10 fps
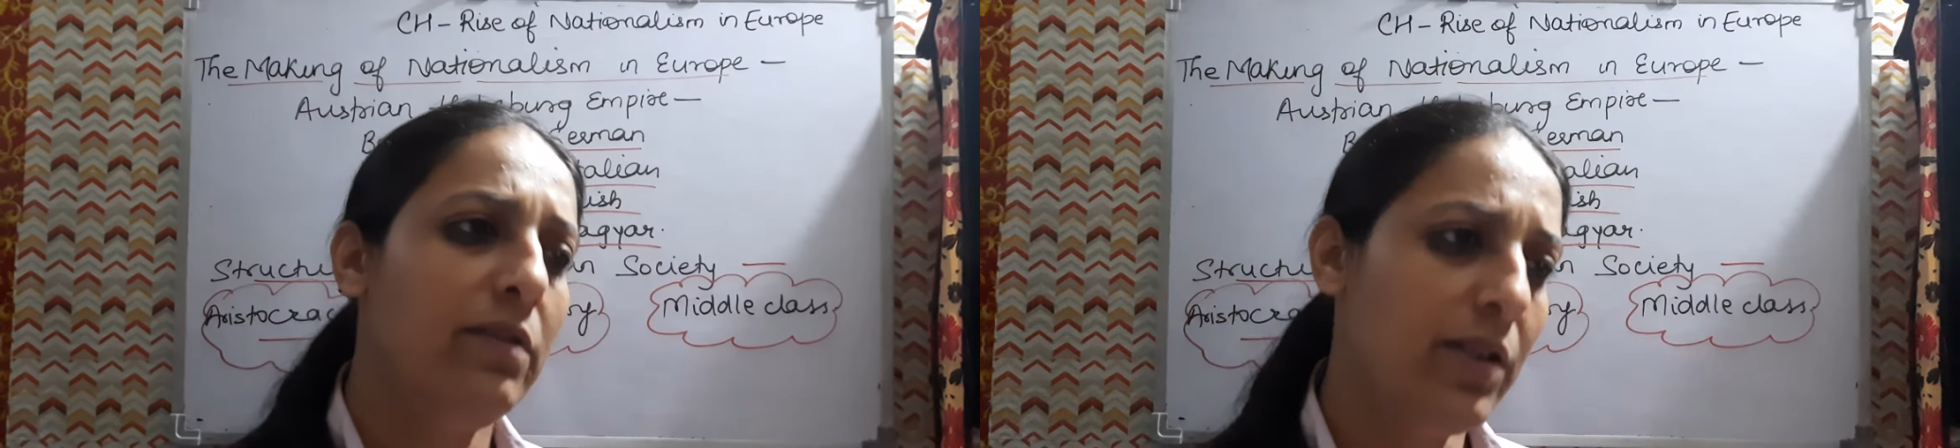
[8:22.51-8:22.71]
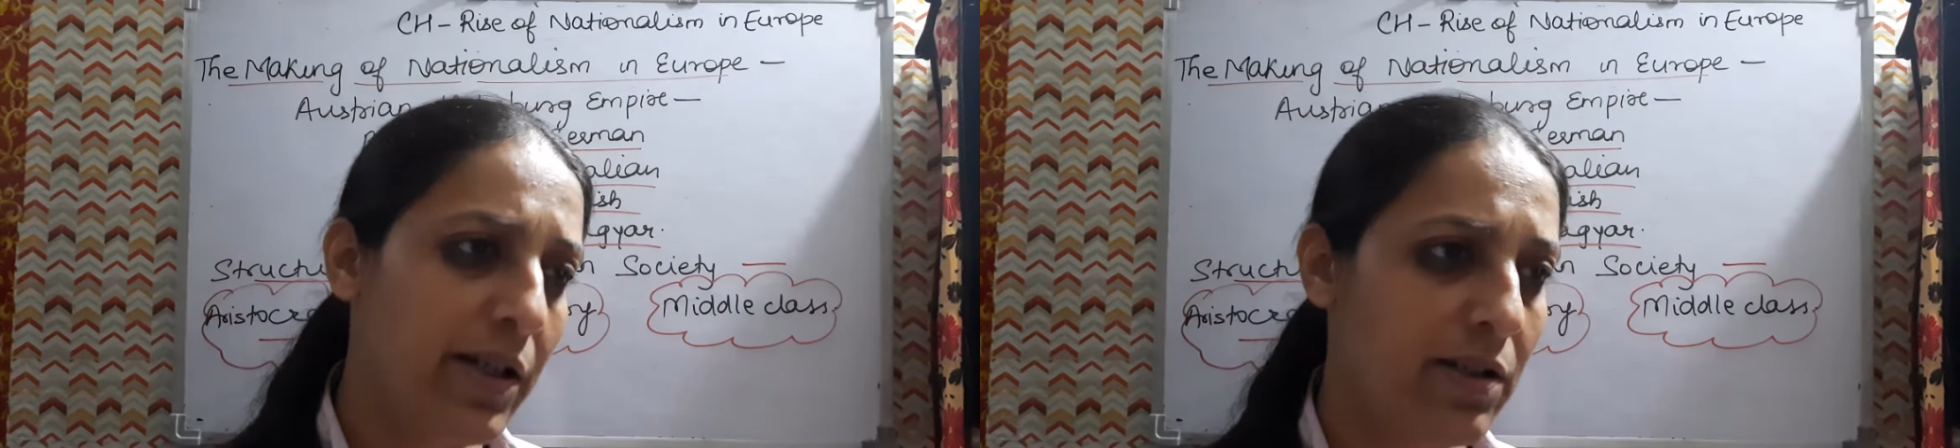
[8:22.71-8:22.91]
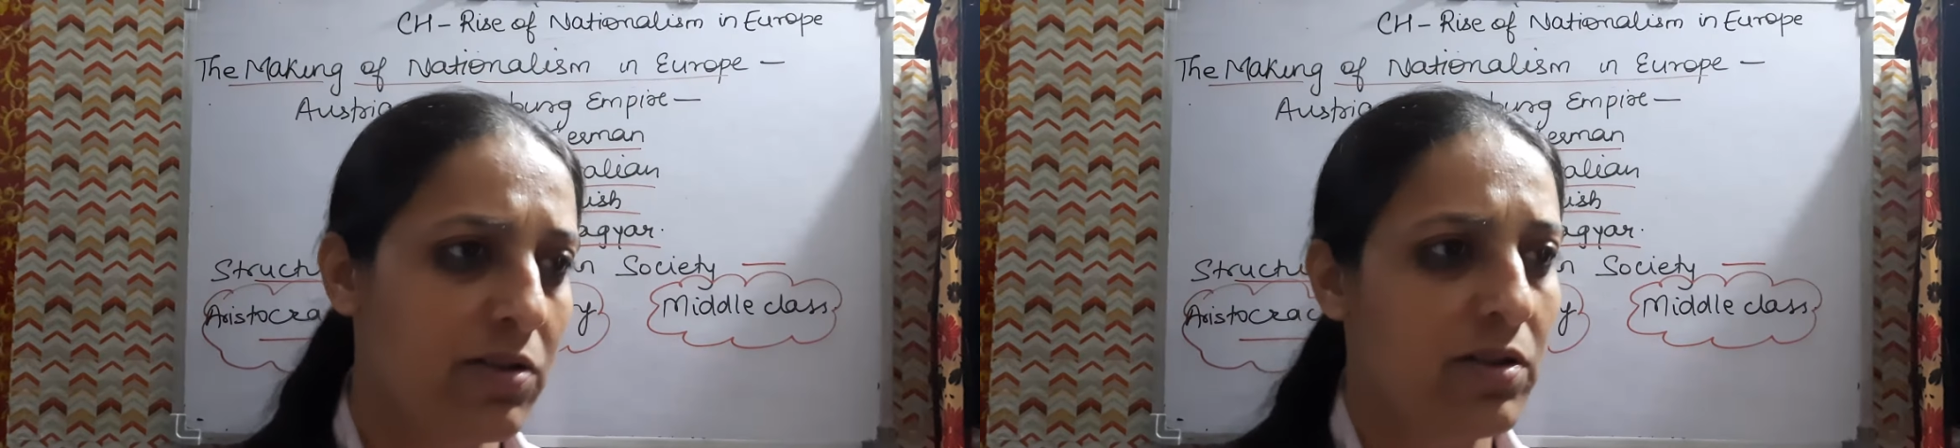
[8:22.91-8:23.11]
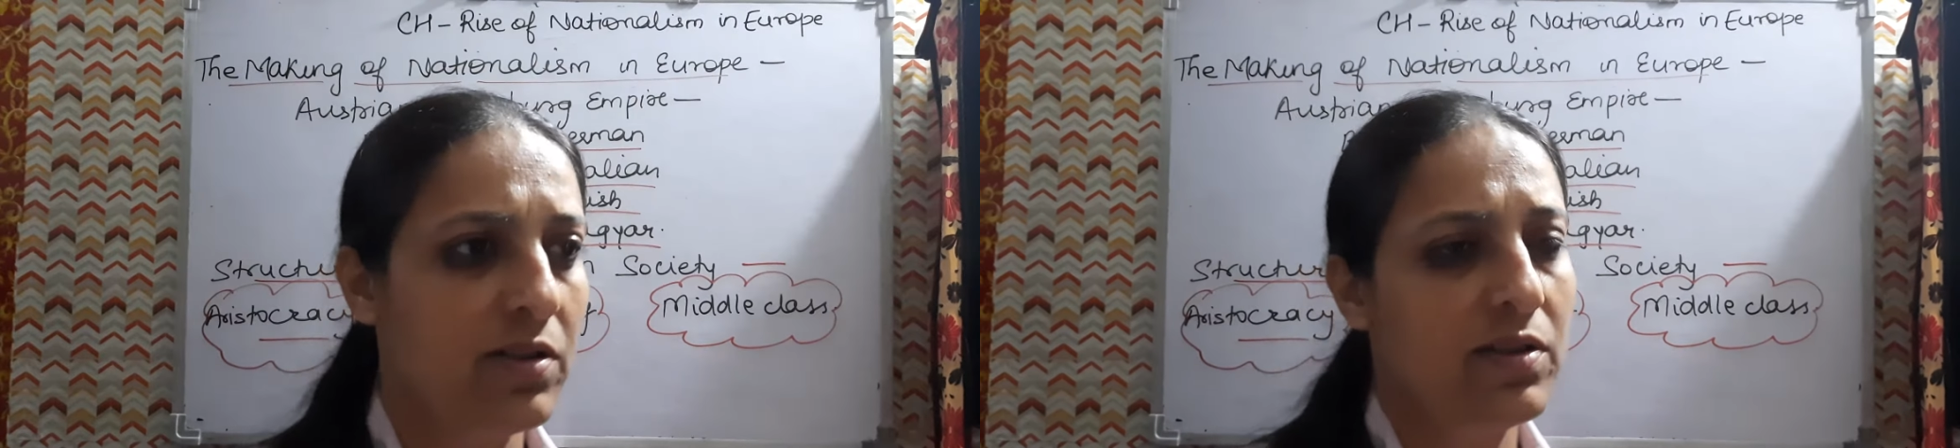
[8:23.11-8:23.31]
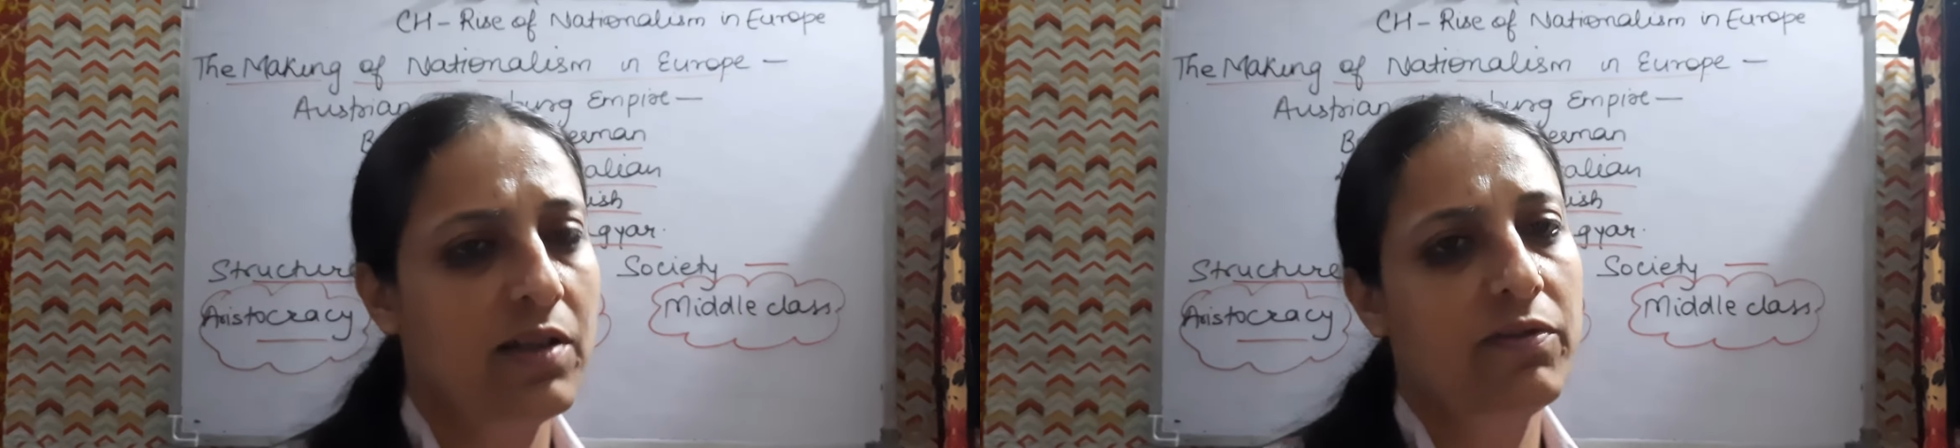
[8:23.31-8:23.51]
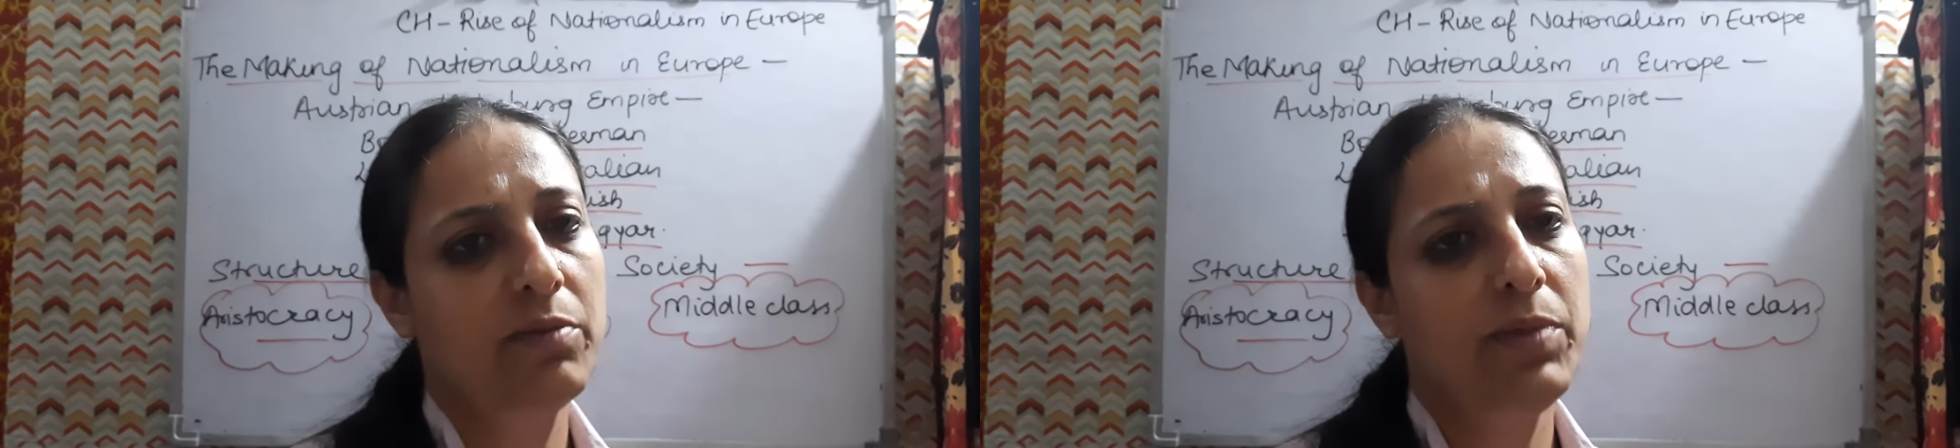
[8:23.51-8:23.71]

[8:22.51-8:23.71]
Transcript: the industries they were